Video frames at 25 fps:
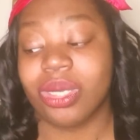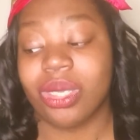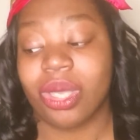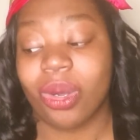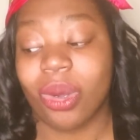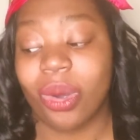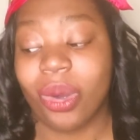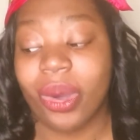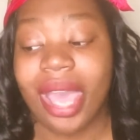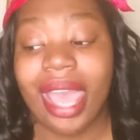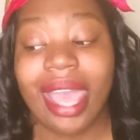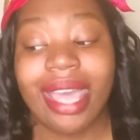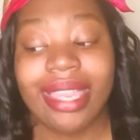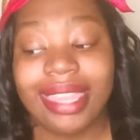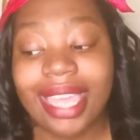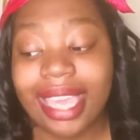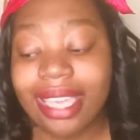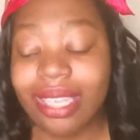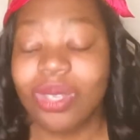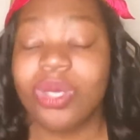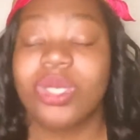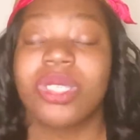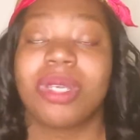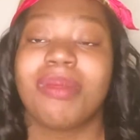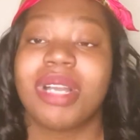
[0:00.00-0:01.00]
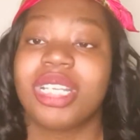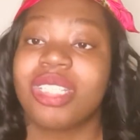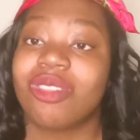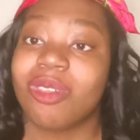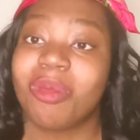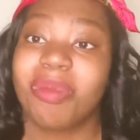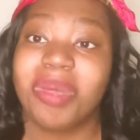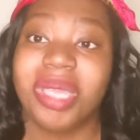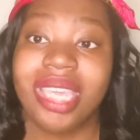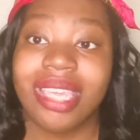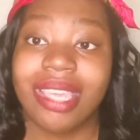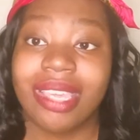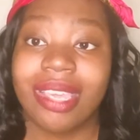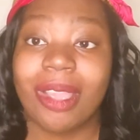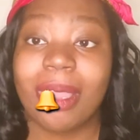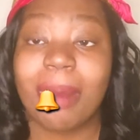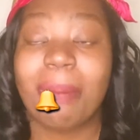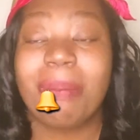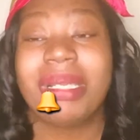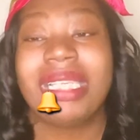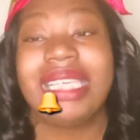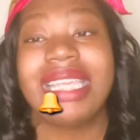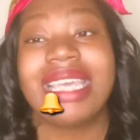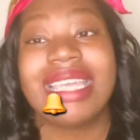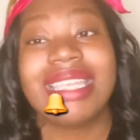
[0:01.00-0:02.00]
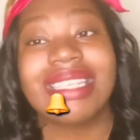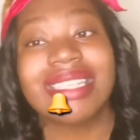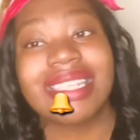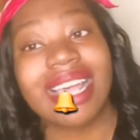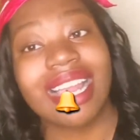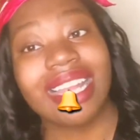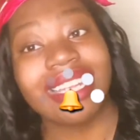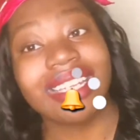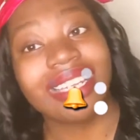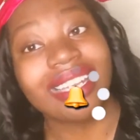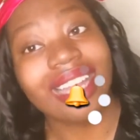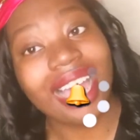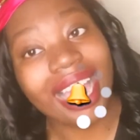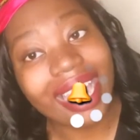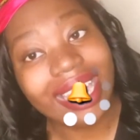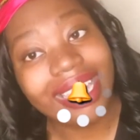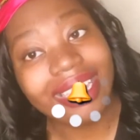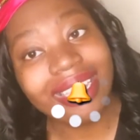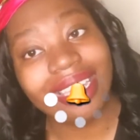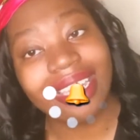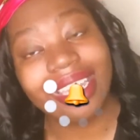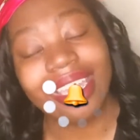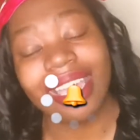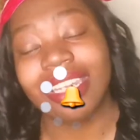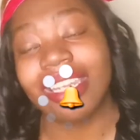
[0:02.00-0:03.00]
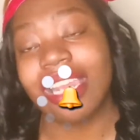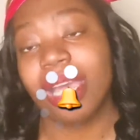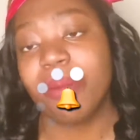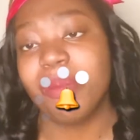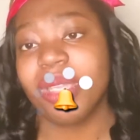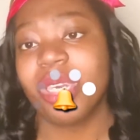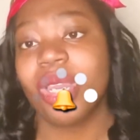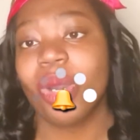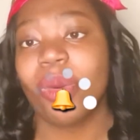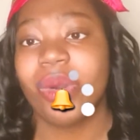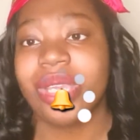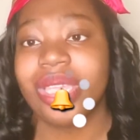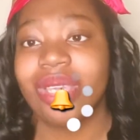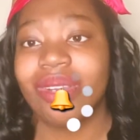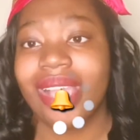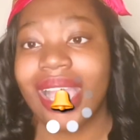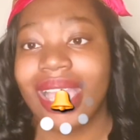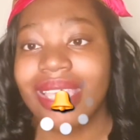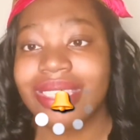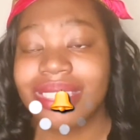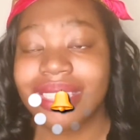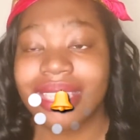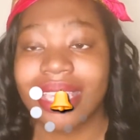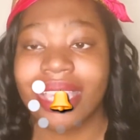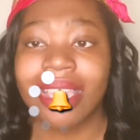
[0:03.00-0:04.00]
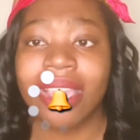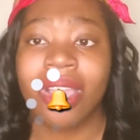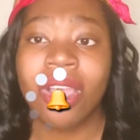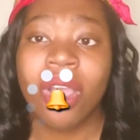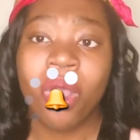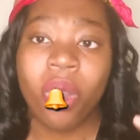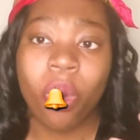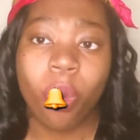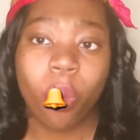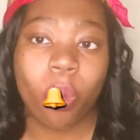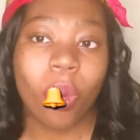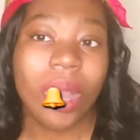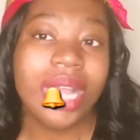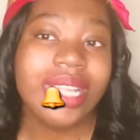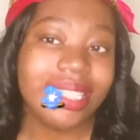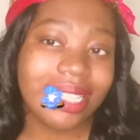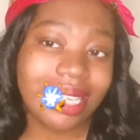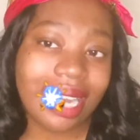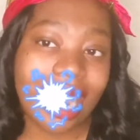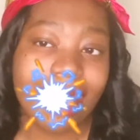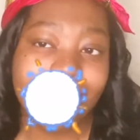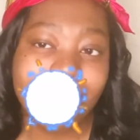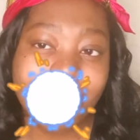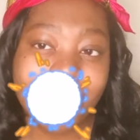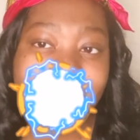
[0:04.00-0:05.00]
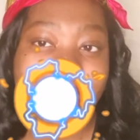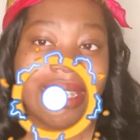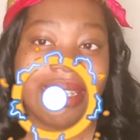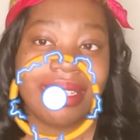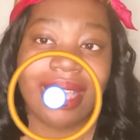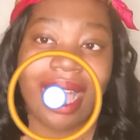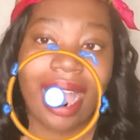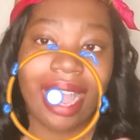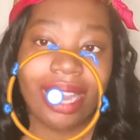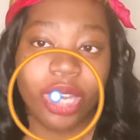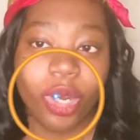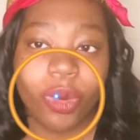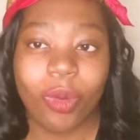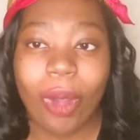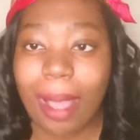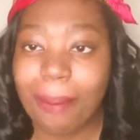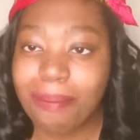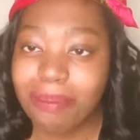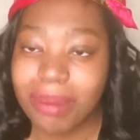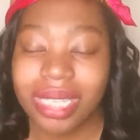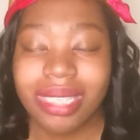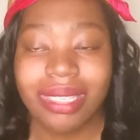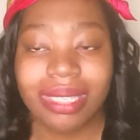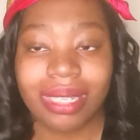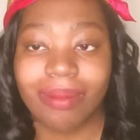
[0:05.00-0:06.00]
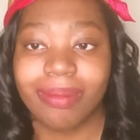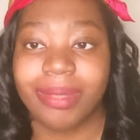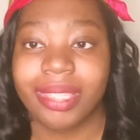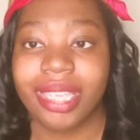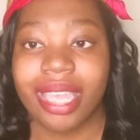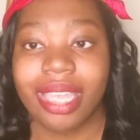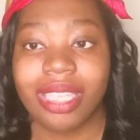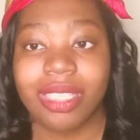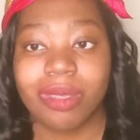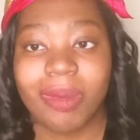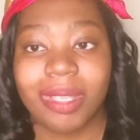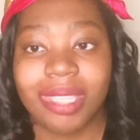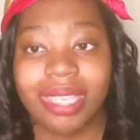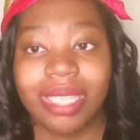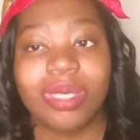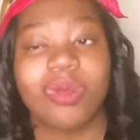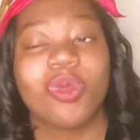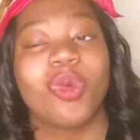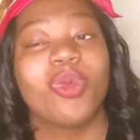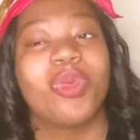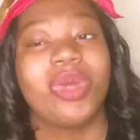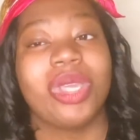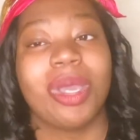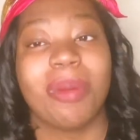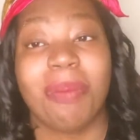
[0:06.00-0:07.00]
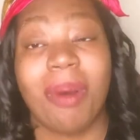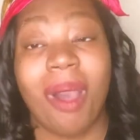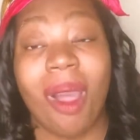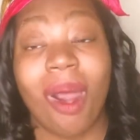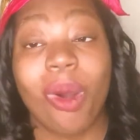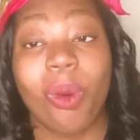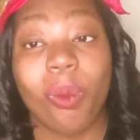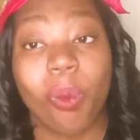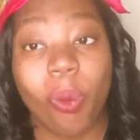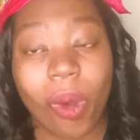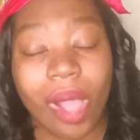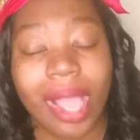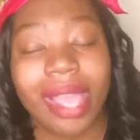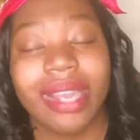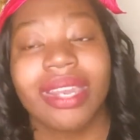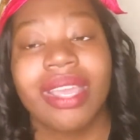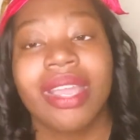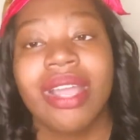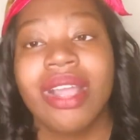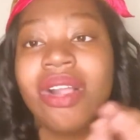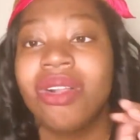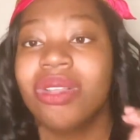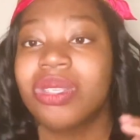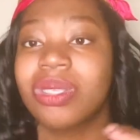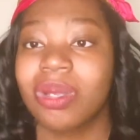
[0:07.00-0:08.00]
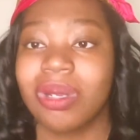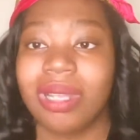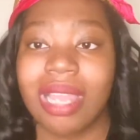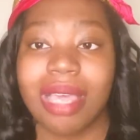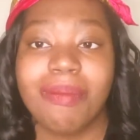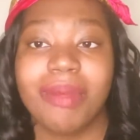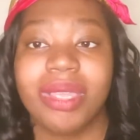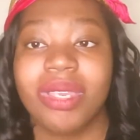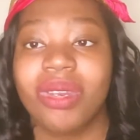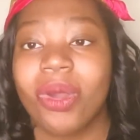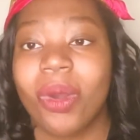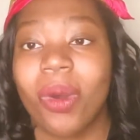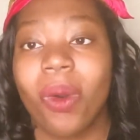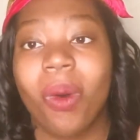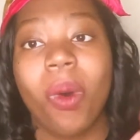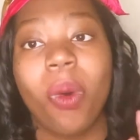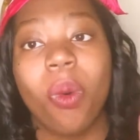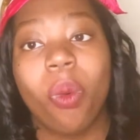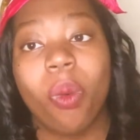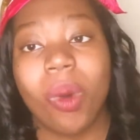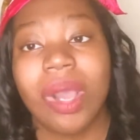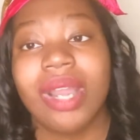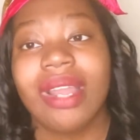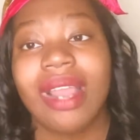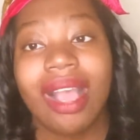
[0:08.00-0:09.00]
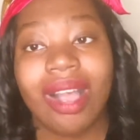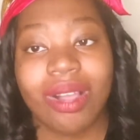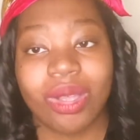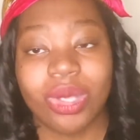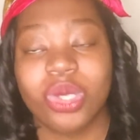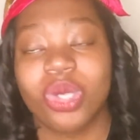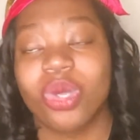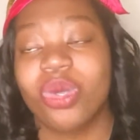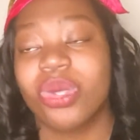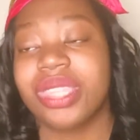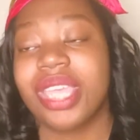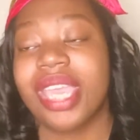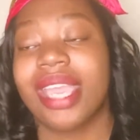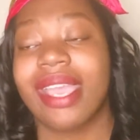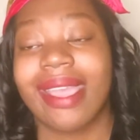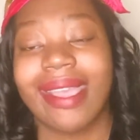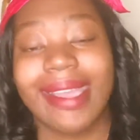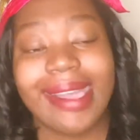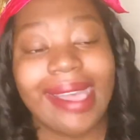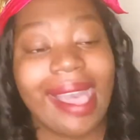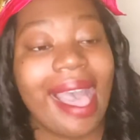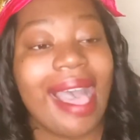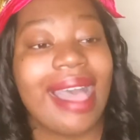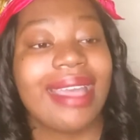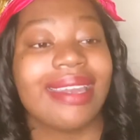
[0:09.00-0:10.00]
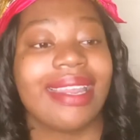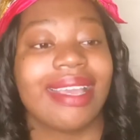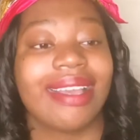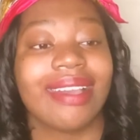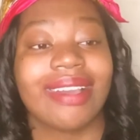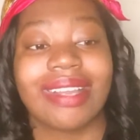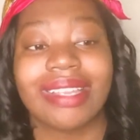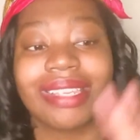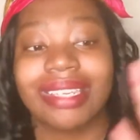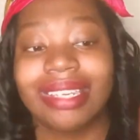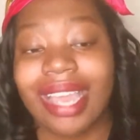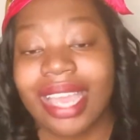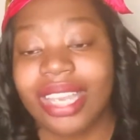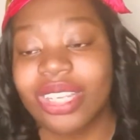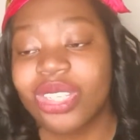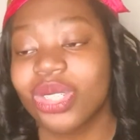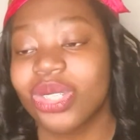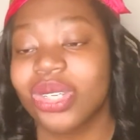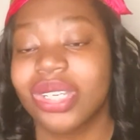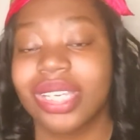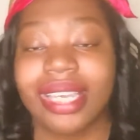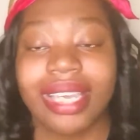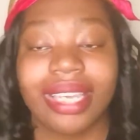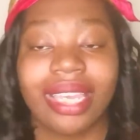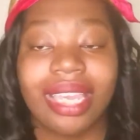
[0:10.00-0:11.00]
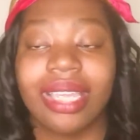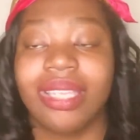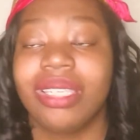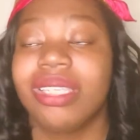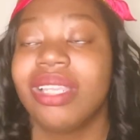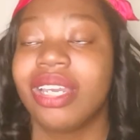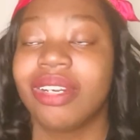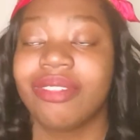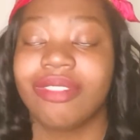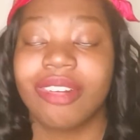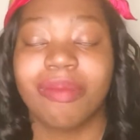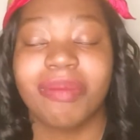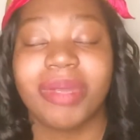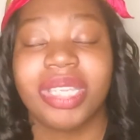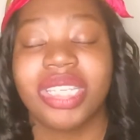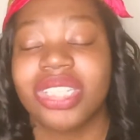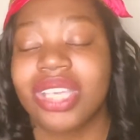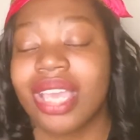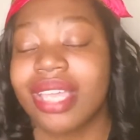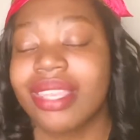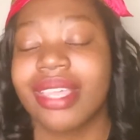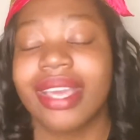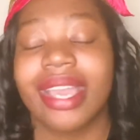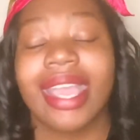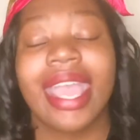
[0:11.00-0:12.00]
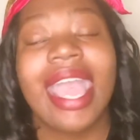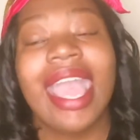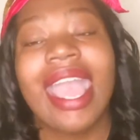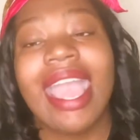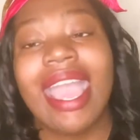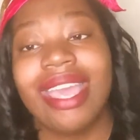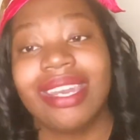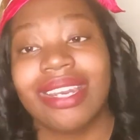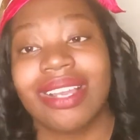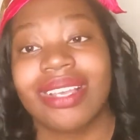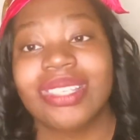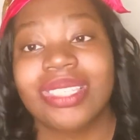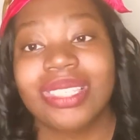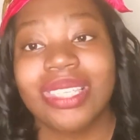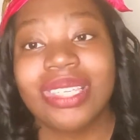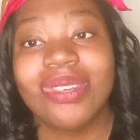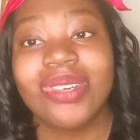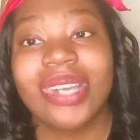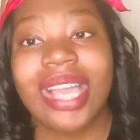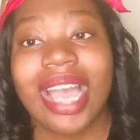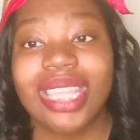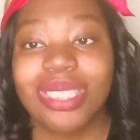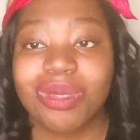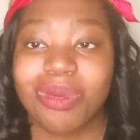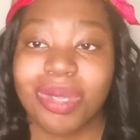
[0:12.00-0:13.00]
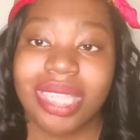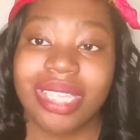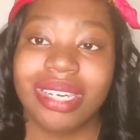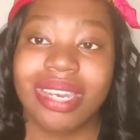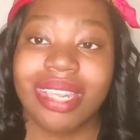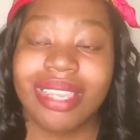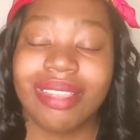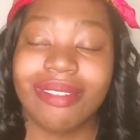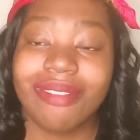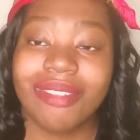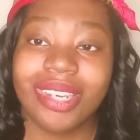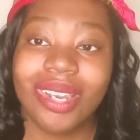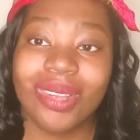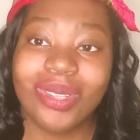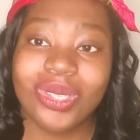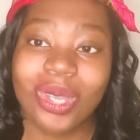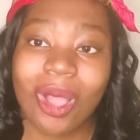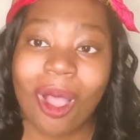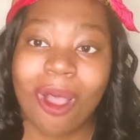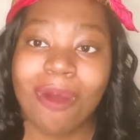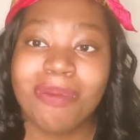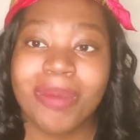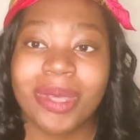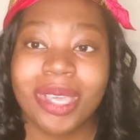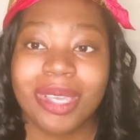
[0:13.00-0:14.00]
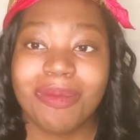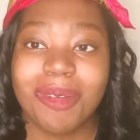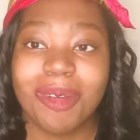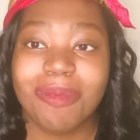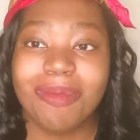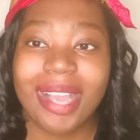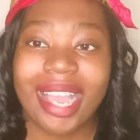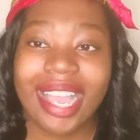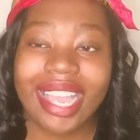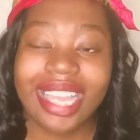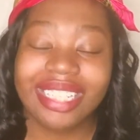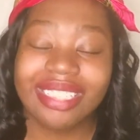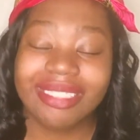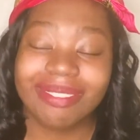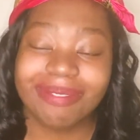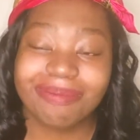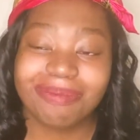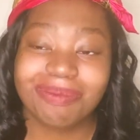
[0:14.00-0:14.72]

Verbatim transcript: So thank you so much for being here. Please like, let me know what you guys think what did I miss? I know I missed some things, but this will be a part one. So let me know what else you think Ghana, Nigeria can learn from each other. And I'll see you guys with another video topic. Bye-bye.